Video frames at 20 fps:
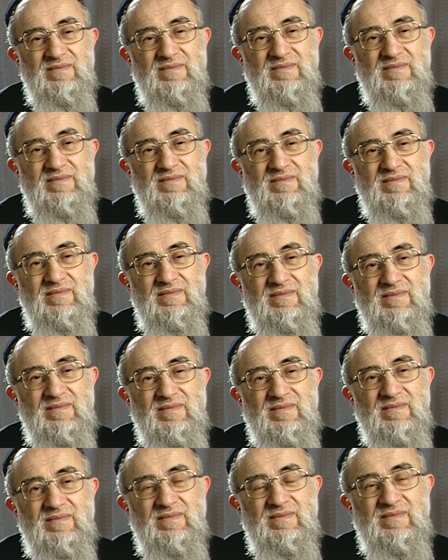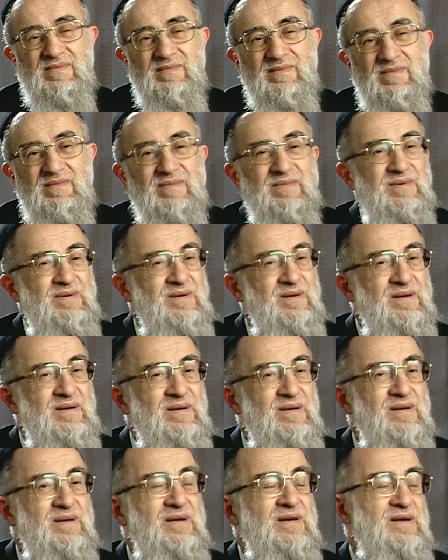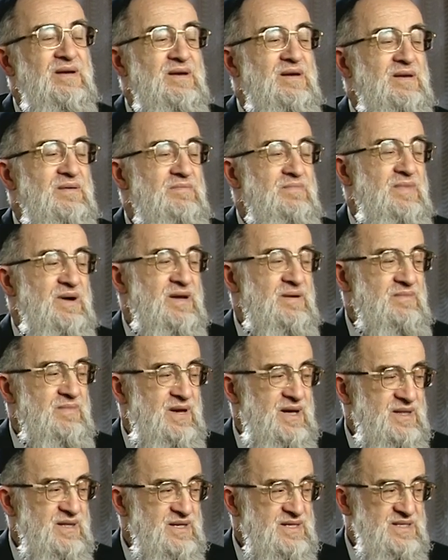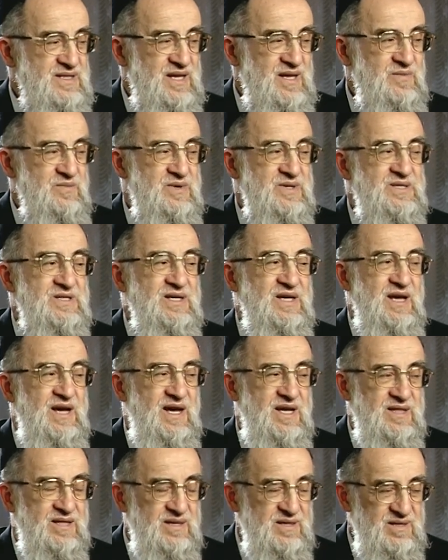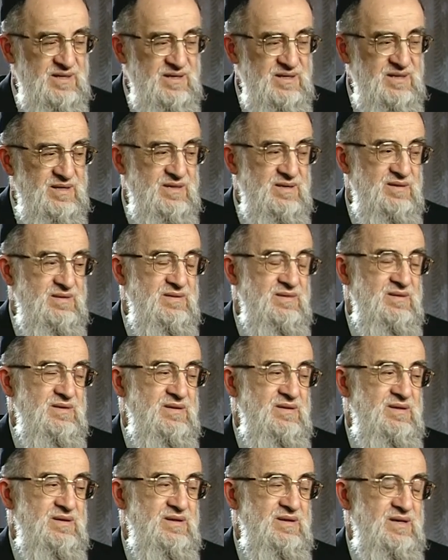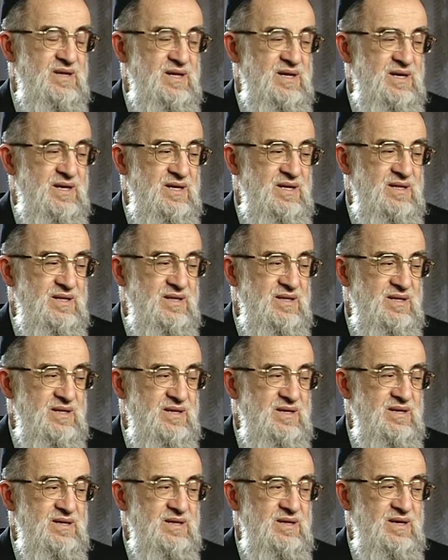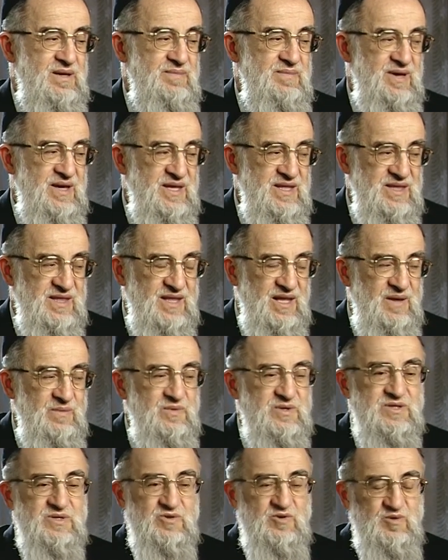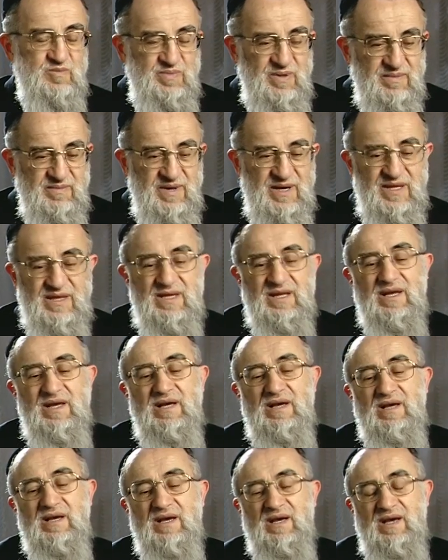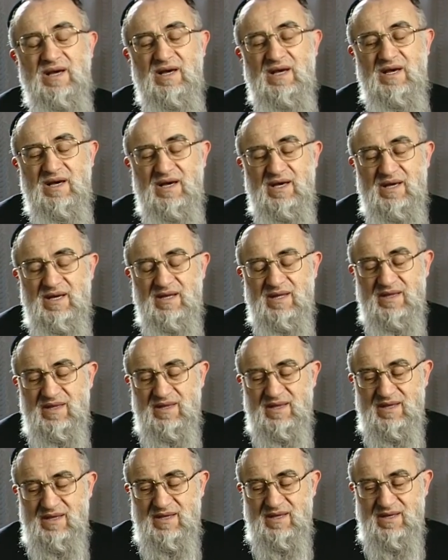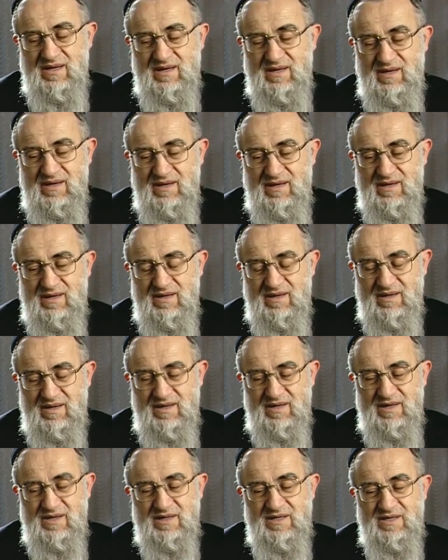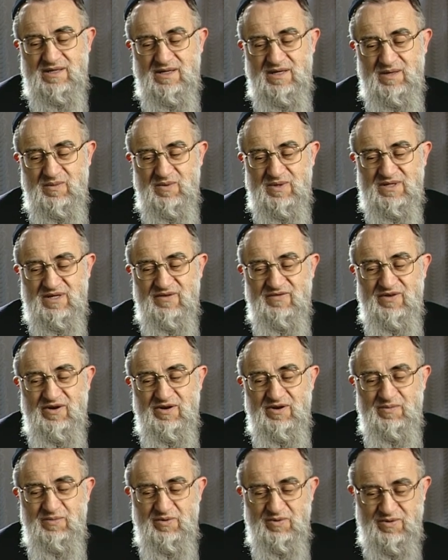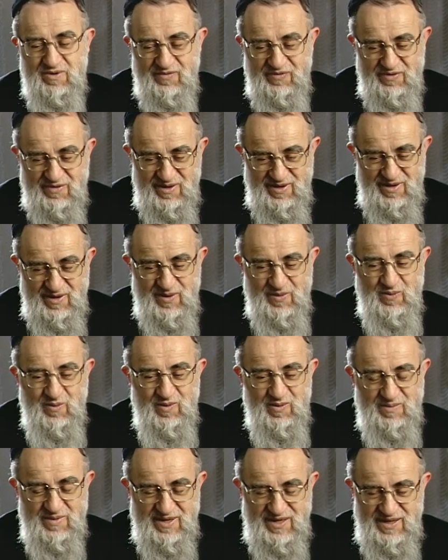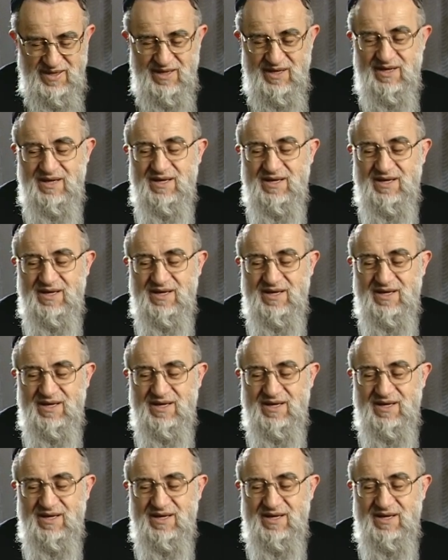Could you tell us about your mother? My mother's name was Hannah, and uh, her maiden name was Cooperman, and uh, she was a very beautiful uh, woman